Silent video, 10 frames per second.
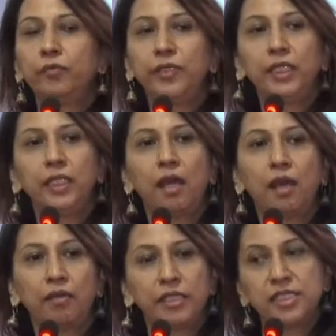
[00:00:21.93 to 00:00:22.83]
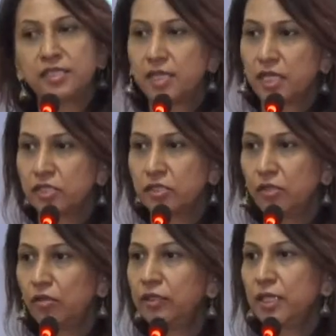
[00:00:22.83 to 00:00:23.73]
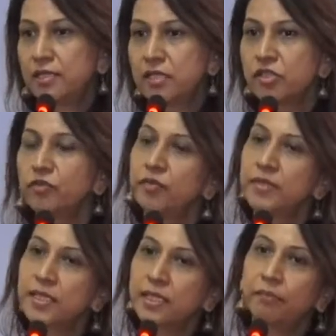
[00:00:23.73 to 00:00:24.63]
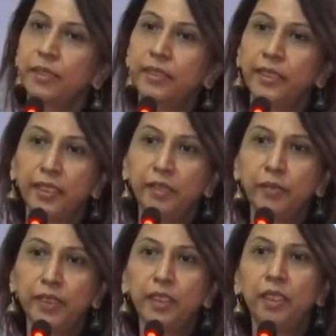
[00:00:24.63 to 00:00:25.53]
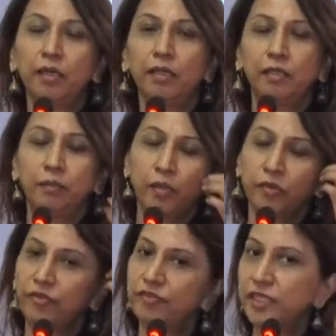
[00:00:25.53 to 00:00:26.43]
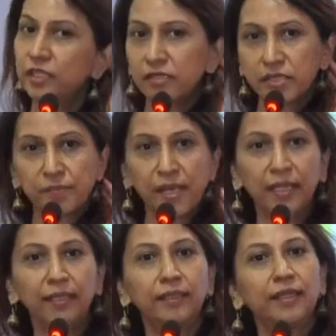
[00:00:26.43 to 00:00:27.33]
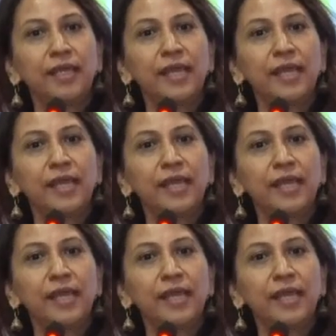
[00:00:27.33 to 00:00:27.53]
We are an international organization. We were set up by the ADB about 15 years back,